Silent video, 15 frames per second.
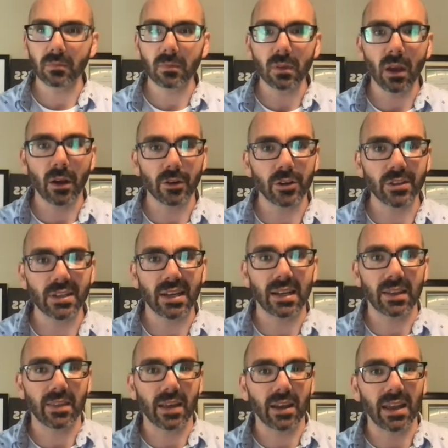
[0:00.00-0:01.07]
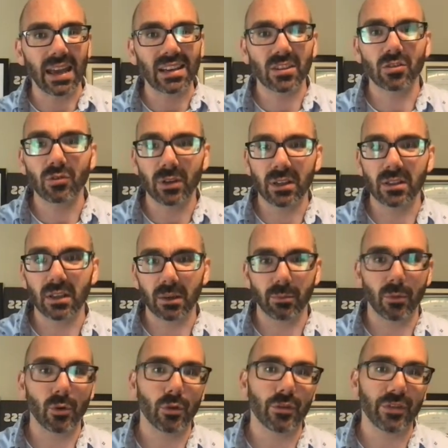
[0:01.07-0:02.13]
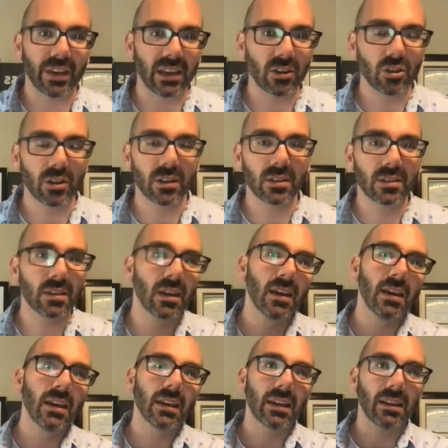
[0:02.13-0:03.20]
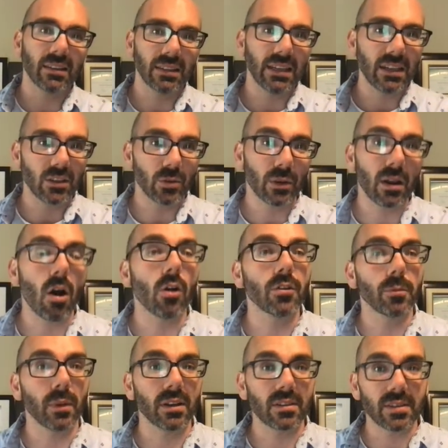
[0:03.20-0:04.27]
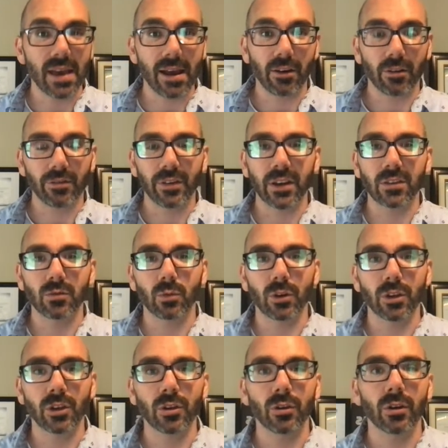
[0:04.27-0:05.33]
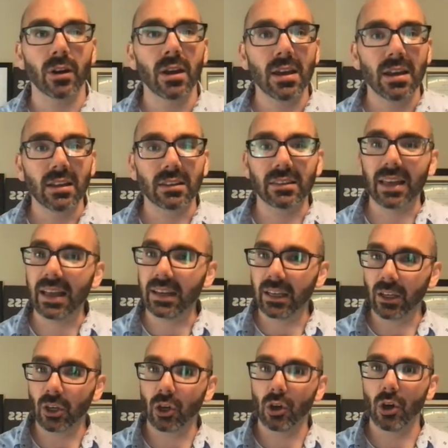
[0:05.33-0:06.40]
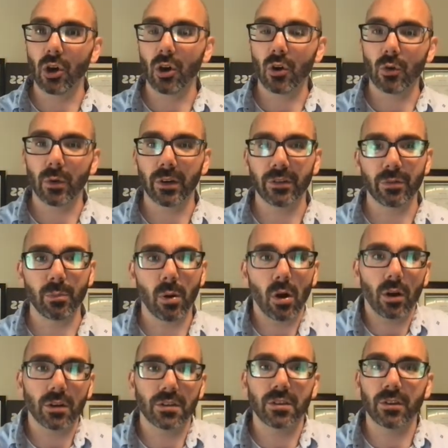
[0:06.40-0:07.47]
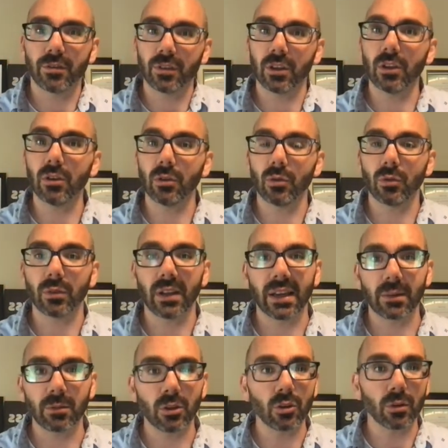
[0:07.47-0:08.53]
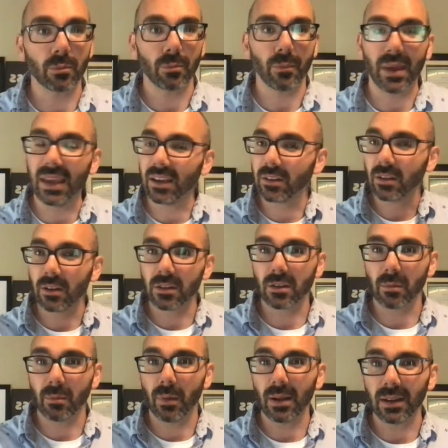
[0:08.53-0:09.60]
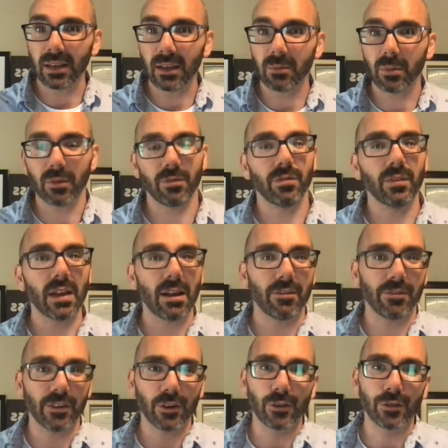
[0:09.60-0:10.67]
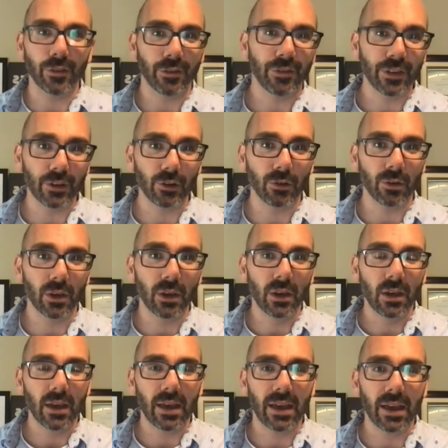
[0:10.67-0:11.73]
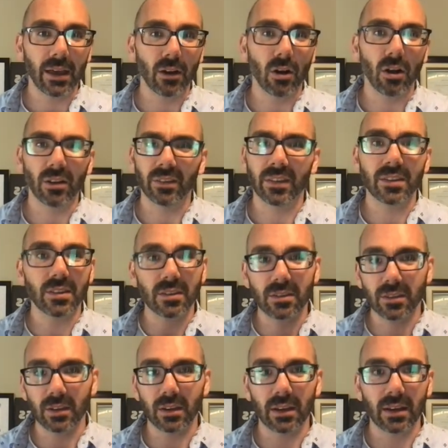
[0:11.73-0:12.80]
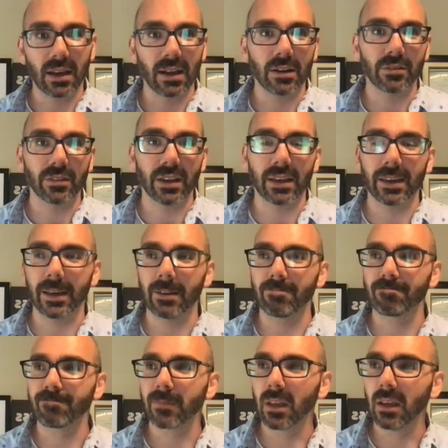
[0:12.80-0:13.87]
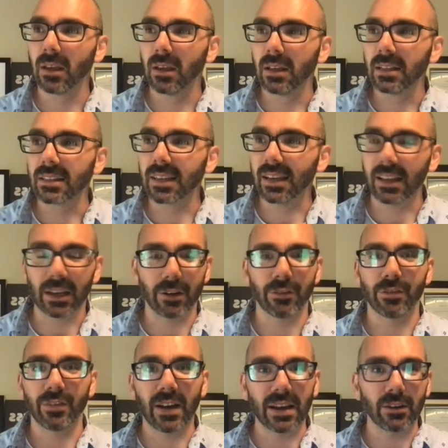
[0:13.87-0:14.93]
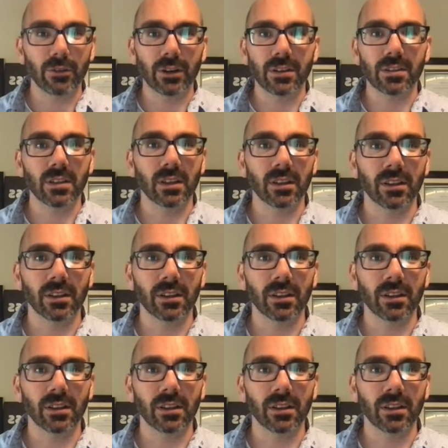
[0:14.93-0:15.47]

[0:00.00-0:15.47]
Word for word: understanding that extrinsic motivations can lead to an ultimate sacrifice where you're letting go of parts of you like you can make tons of money but not feel fulfilled uh, at all and this is uh, kind of like a it's kind of like a virus in